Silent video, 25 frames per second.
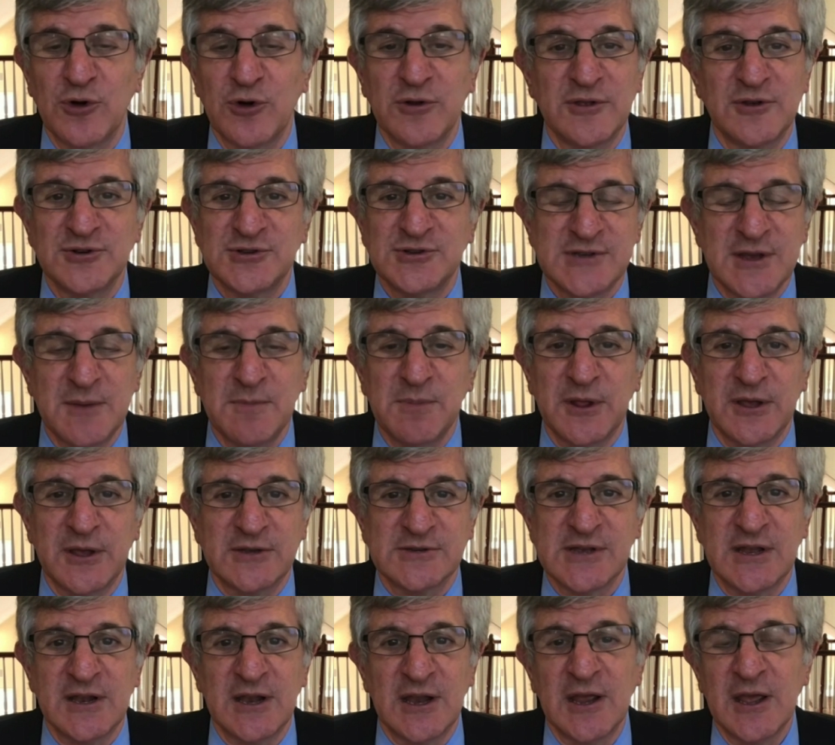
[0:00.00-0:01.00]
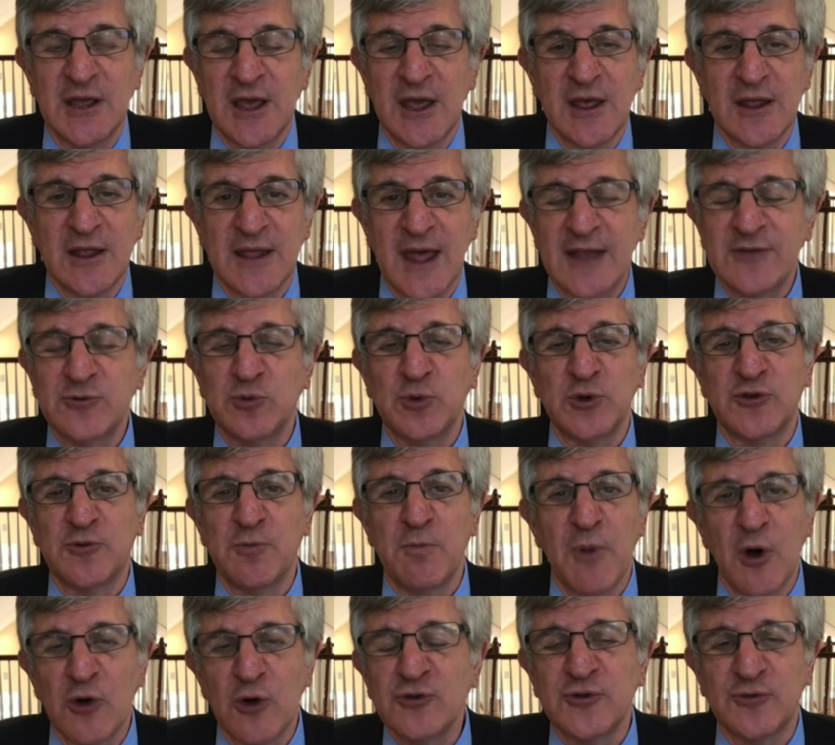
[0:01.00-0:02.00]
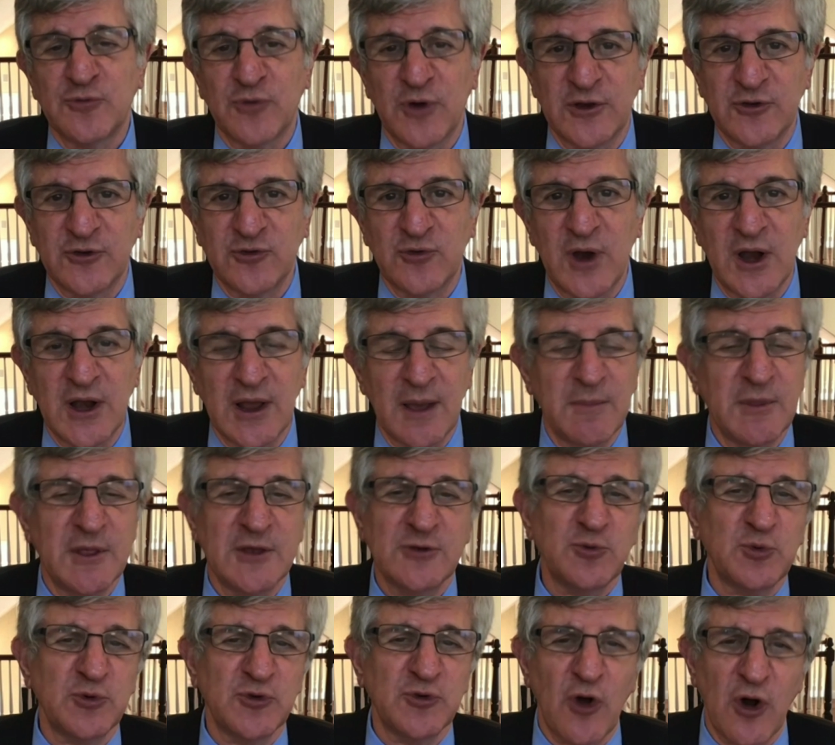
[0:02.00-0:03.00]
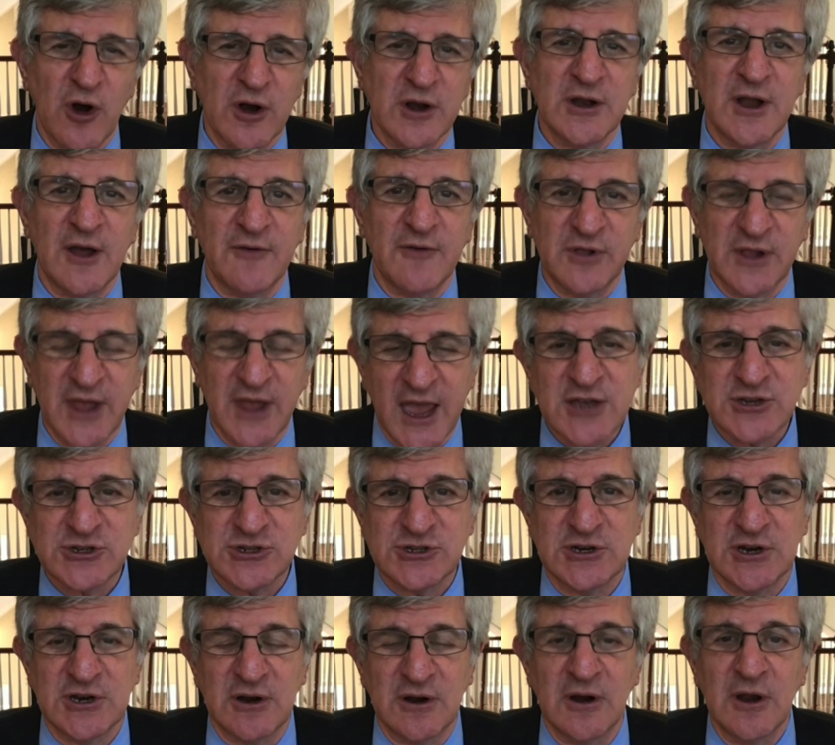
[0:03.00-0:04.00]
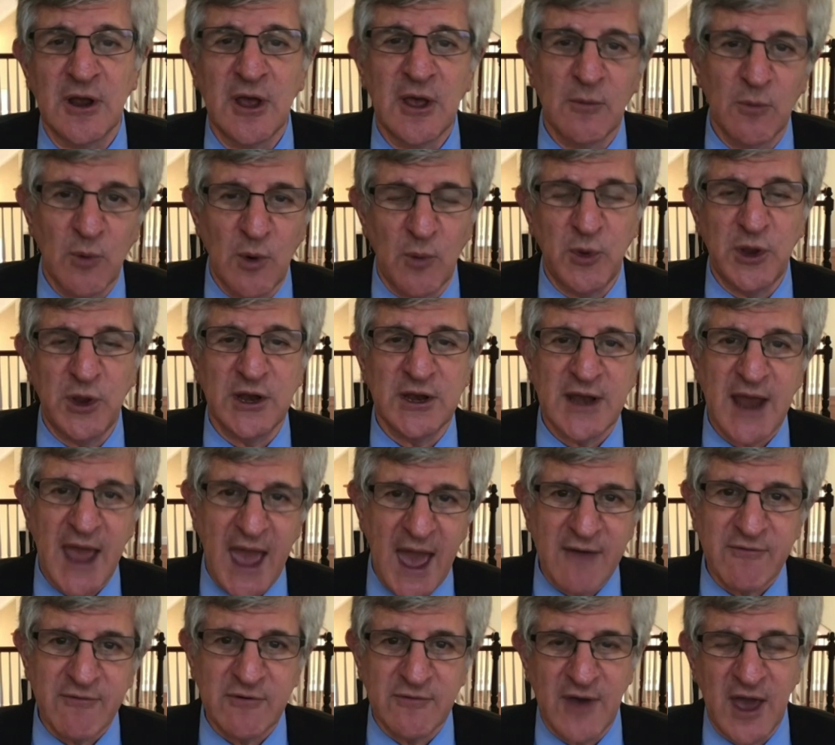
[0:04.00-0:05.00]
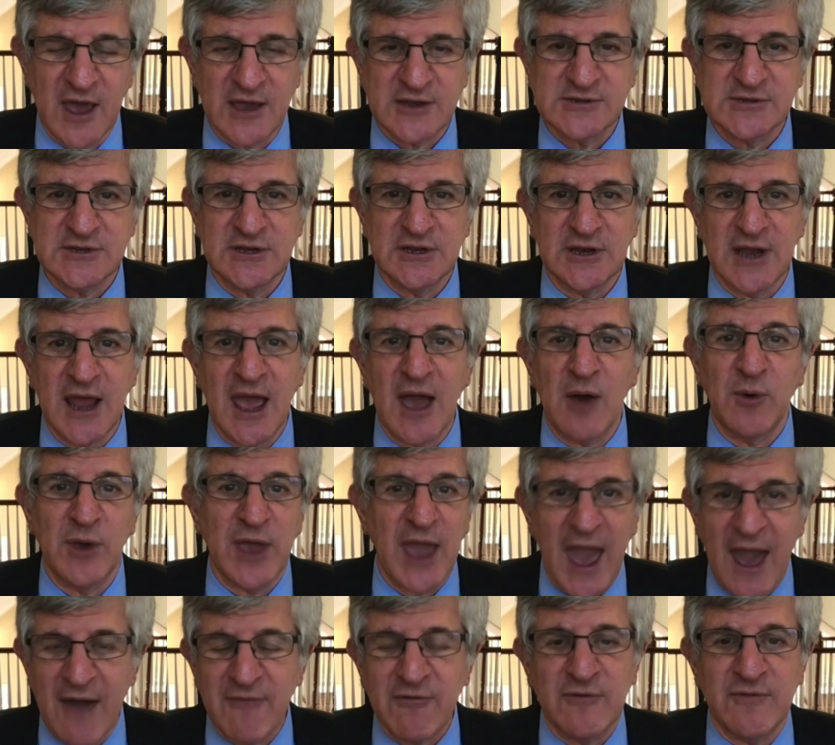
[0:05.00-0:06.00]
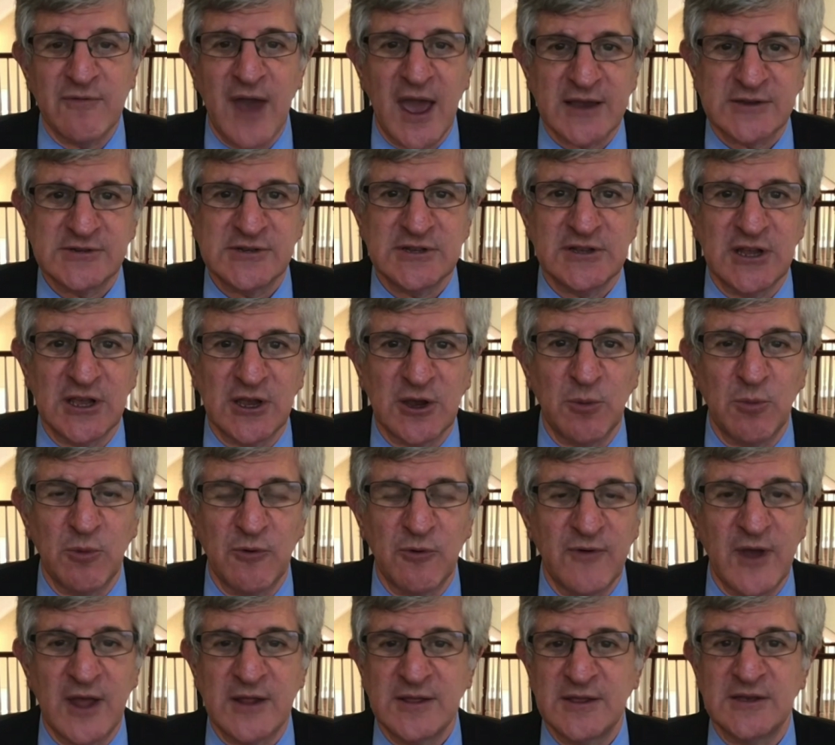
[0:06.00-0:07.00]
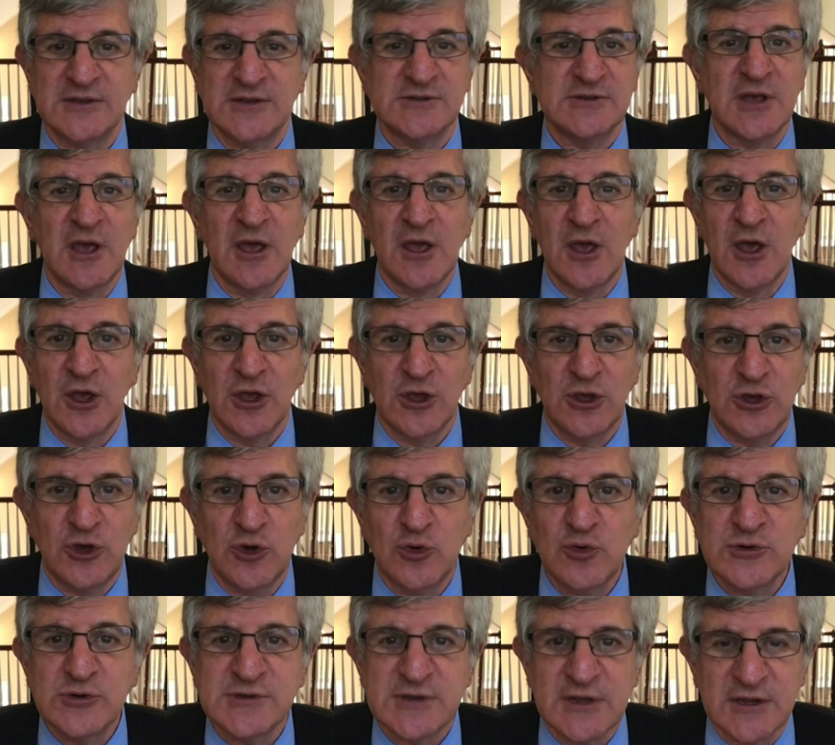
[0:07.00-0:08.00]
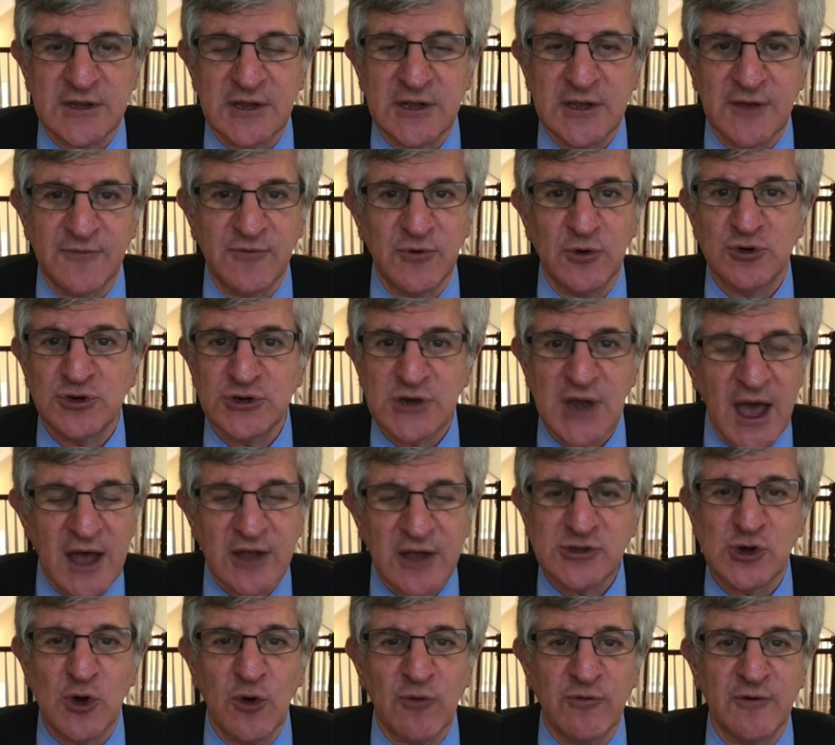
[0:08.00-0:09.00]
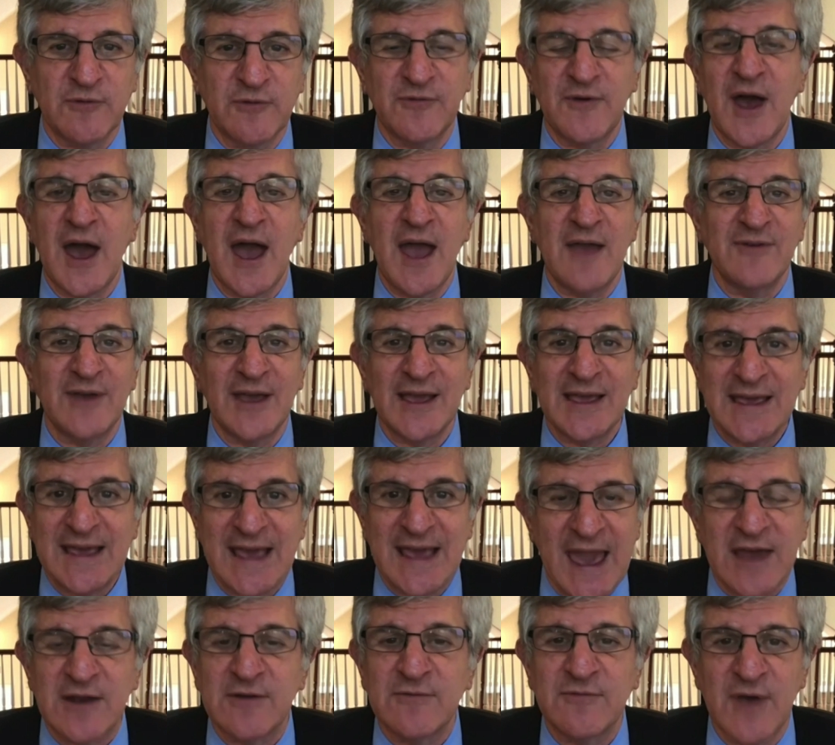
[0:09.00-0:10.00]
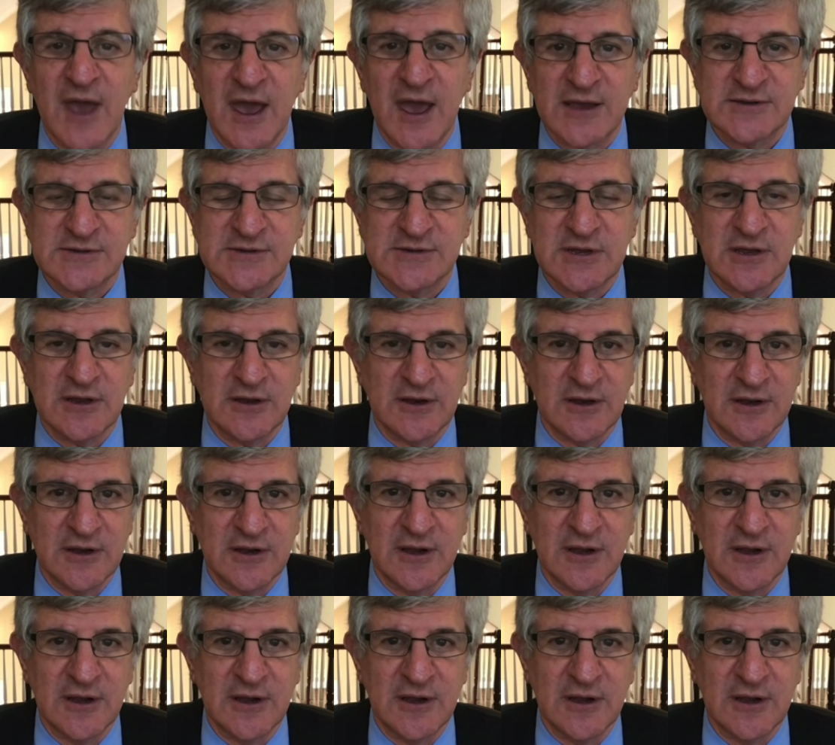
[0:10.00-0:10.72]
are their siblings. And that's what's most frustrating. I mean, this was hard enough last year when we didn't have a vaccine. Now we have have a vaccine that can prevent this, use it. If your child's over five, get a vaccine.